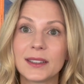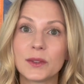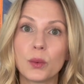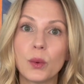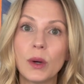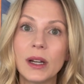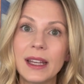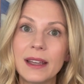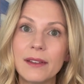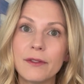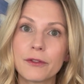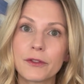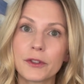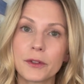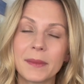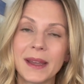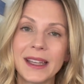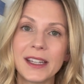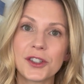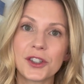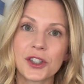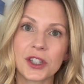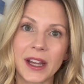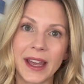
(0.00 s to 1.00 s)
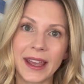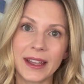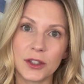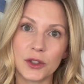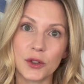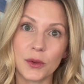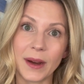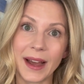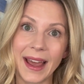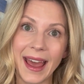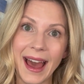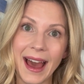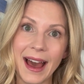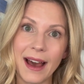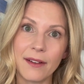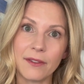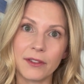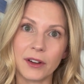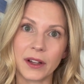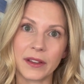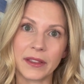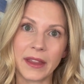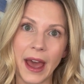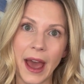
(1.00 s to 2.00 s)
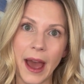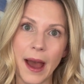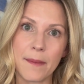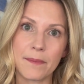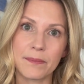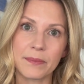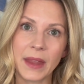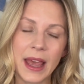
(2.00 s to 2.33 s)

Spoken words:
what information do I have on that?